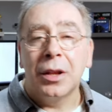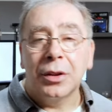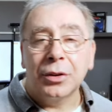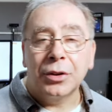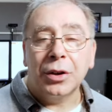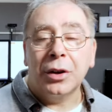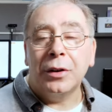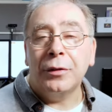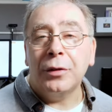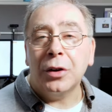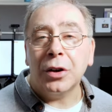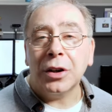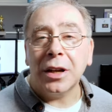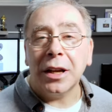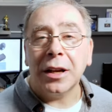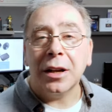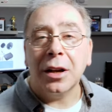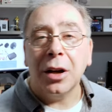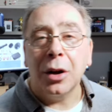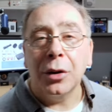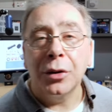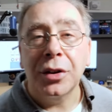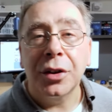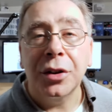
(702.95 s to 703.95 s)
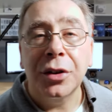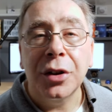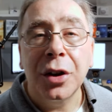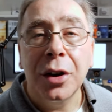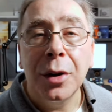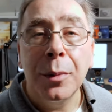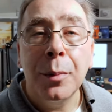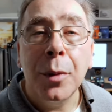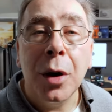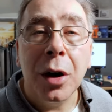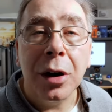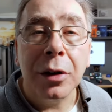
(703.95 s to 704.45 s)
So if I get closer to
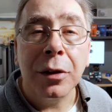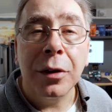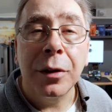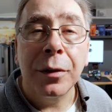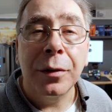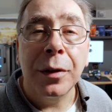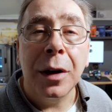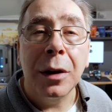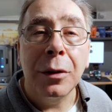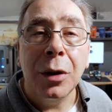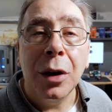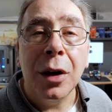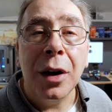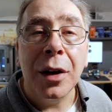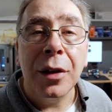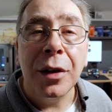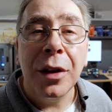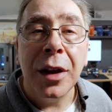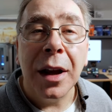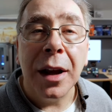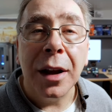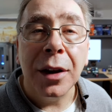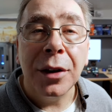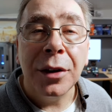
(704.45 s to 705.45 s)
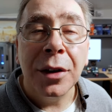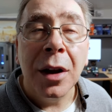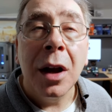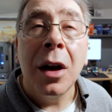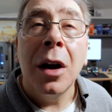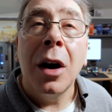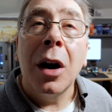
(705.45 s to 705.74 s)
the microphone like this,